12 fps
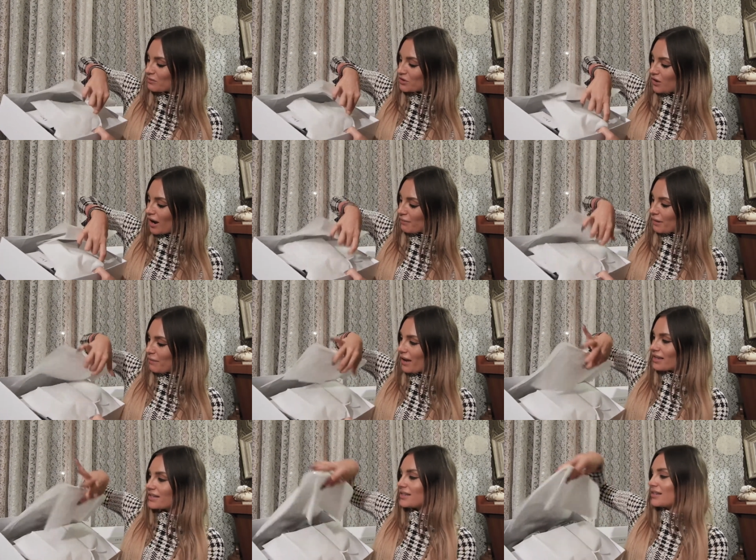I'm trying my
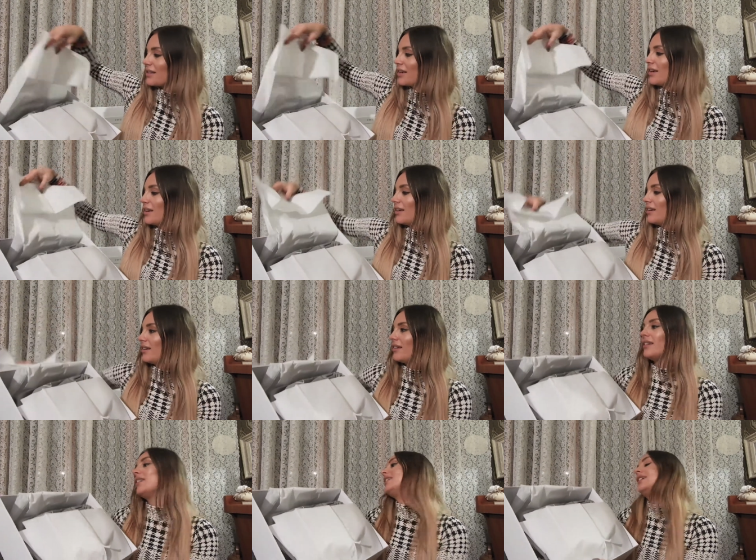best.
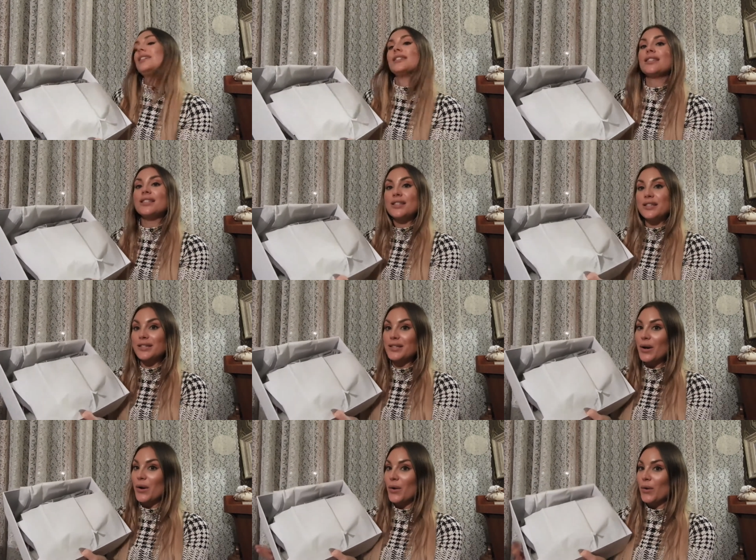
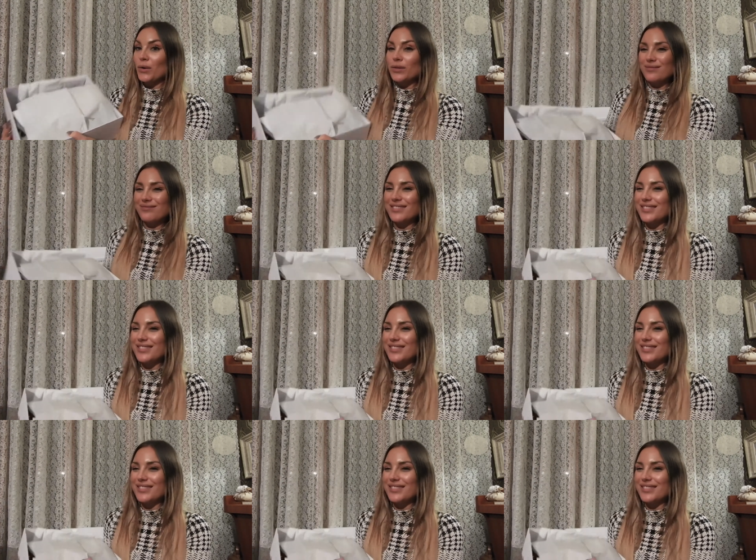So,